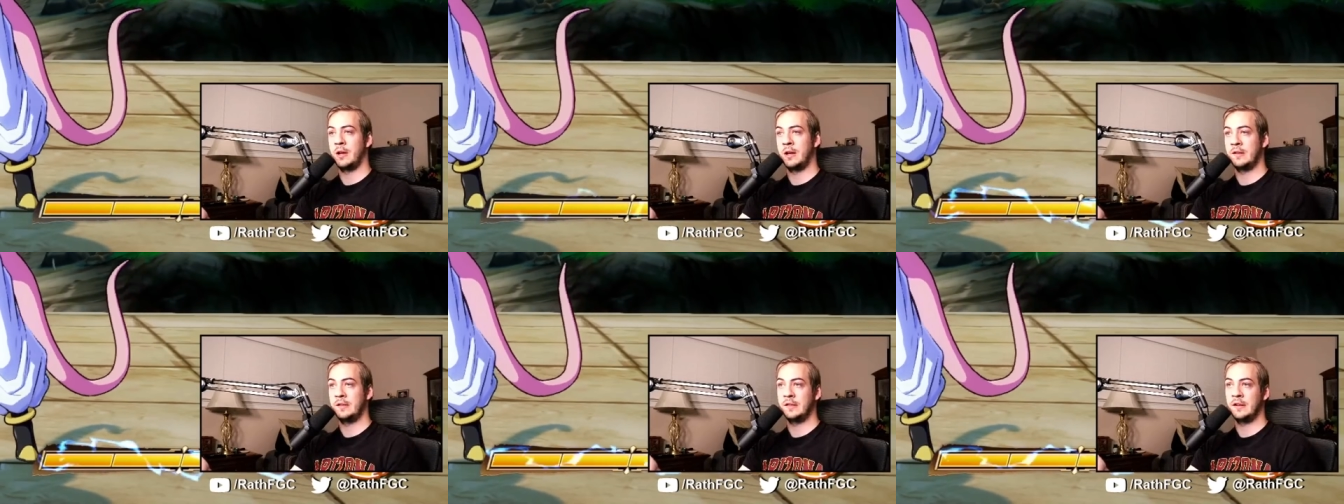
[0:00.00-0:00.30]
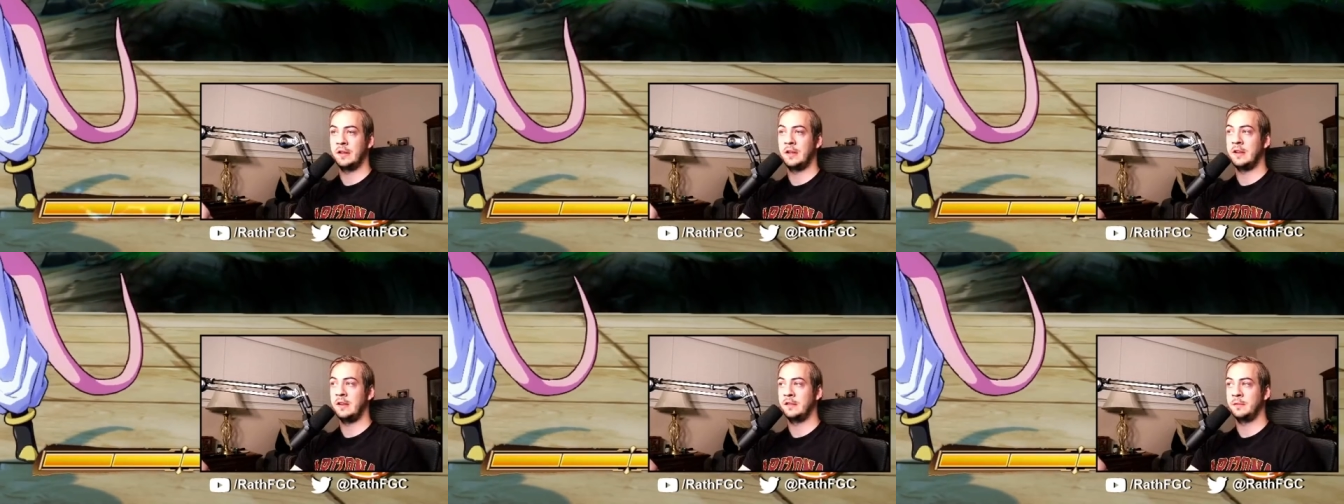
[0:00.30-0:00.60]
US
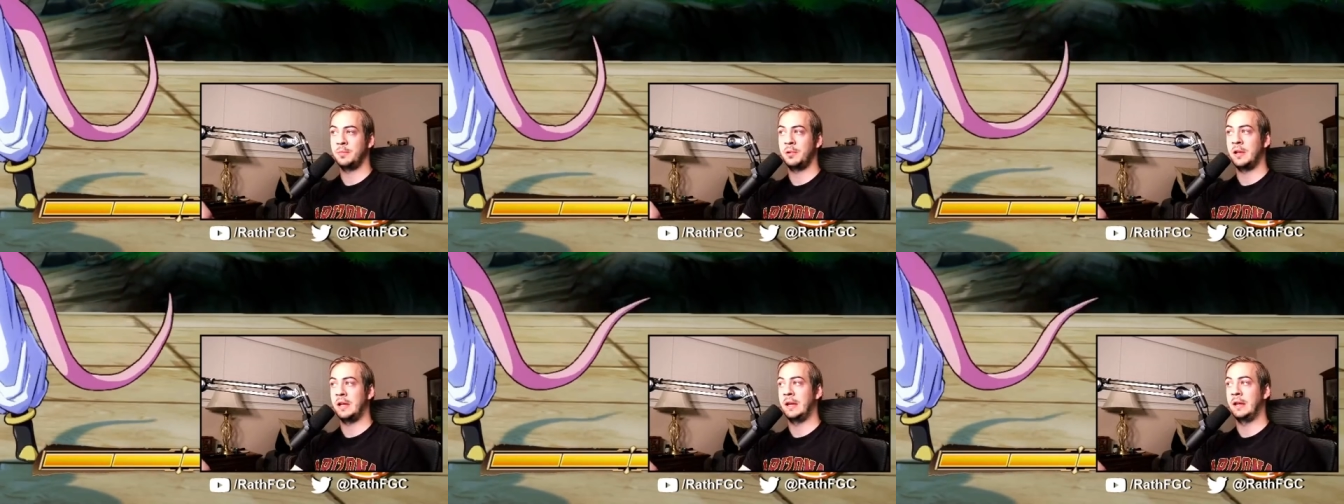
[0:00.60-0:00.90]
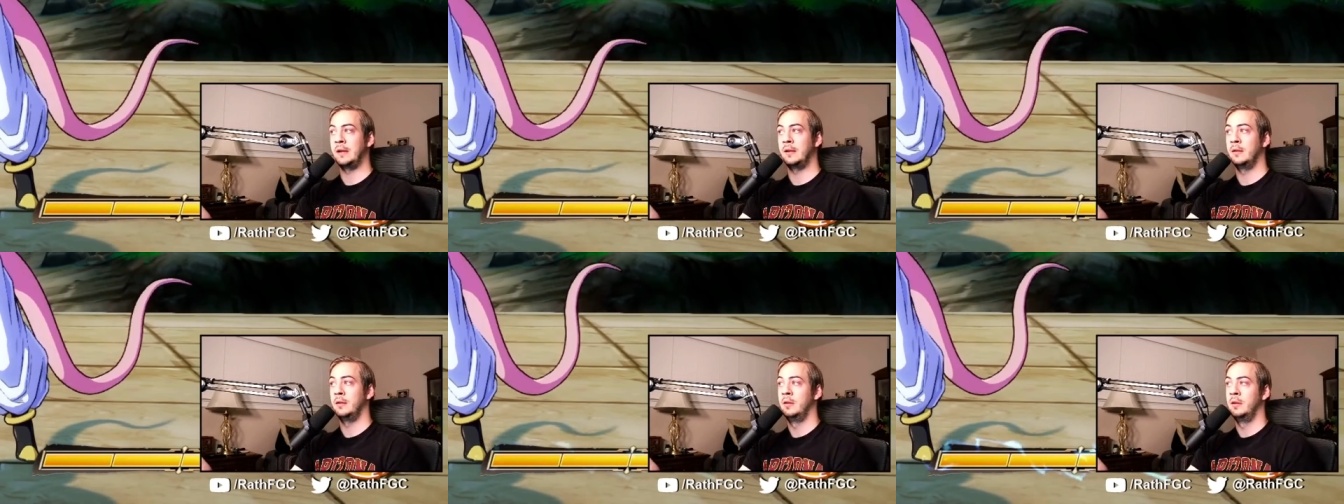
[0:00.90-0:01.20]
and he's
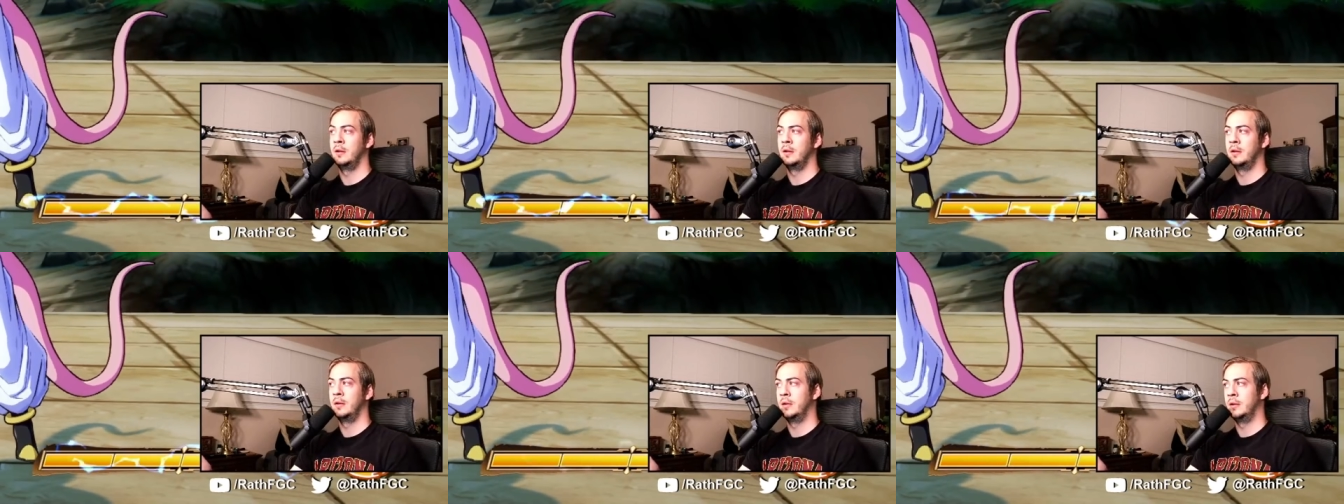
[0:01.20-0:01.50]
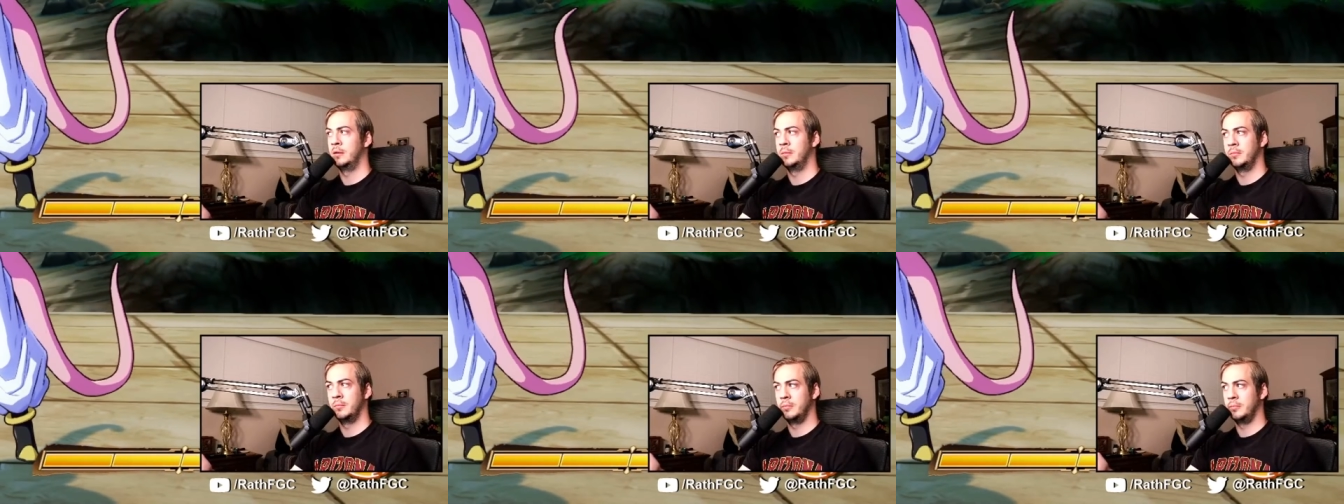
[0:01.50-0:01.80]
playing
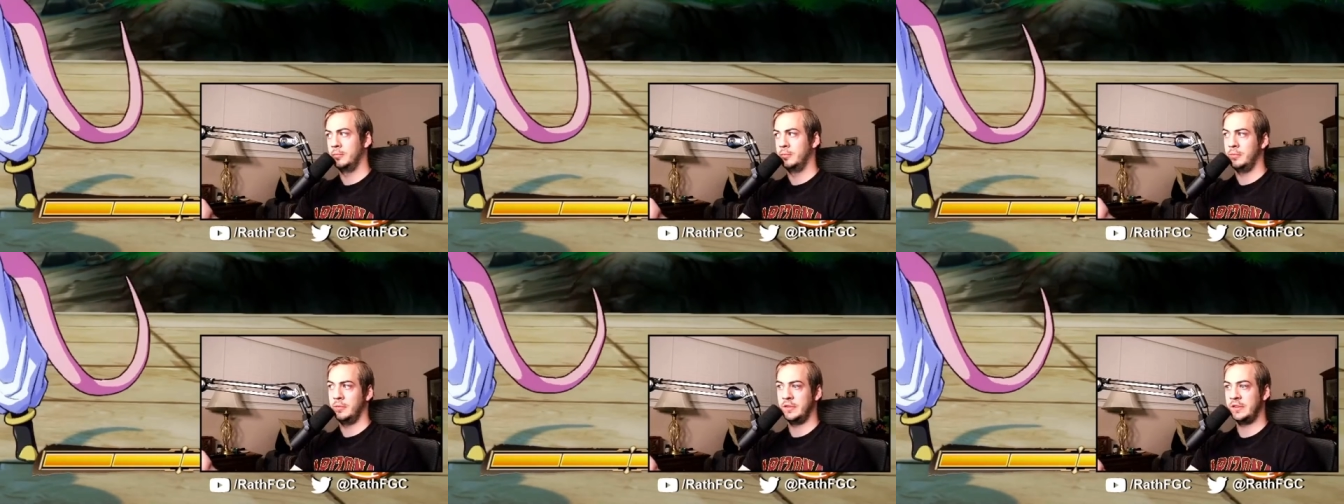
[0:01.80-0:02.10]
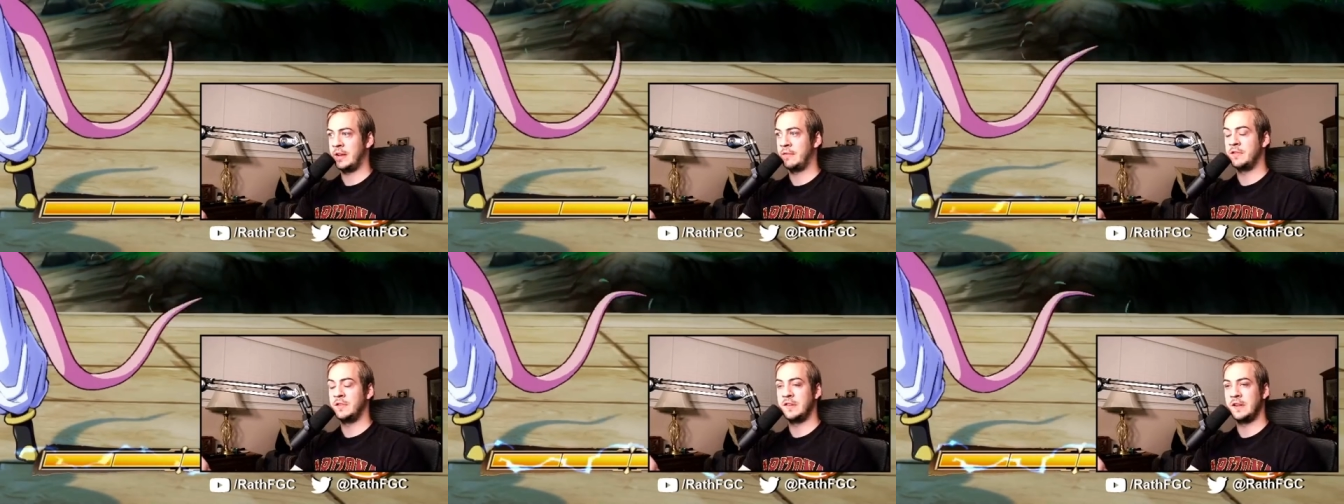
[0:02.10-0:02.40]

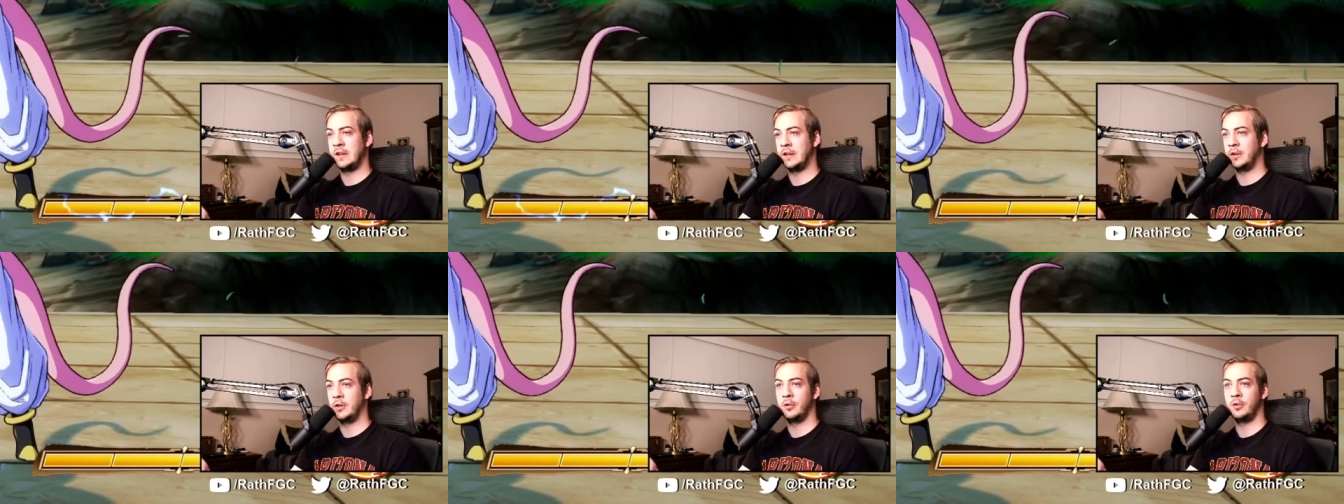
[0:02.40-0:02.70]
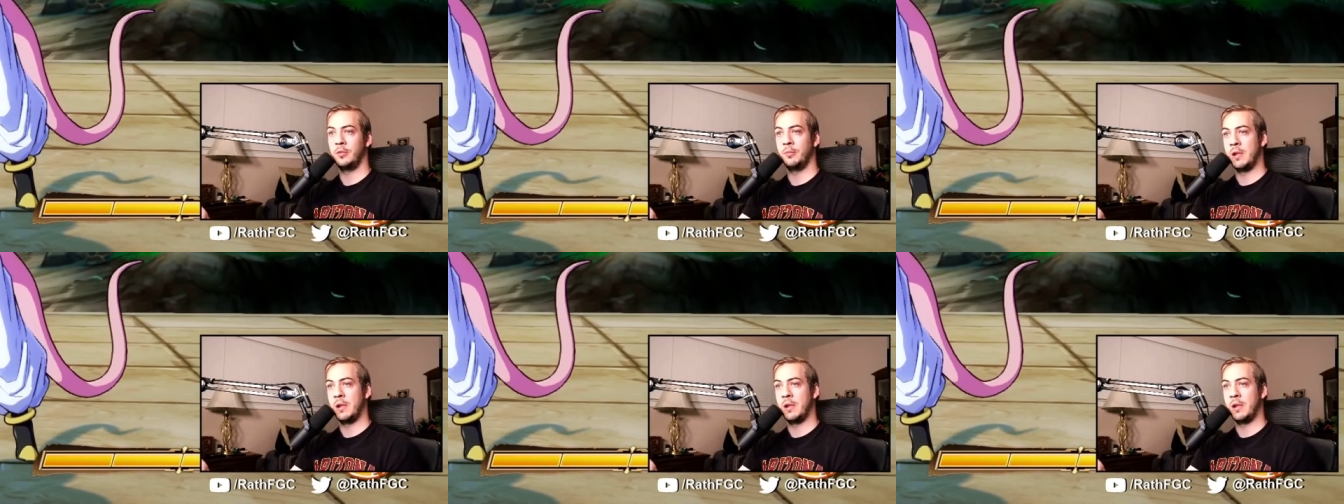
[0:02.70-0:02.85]
17 Goku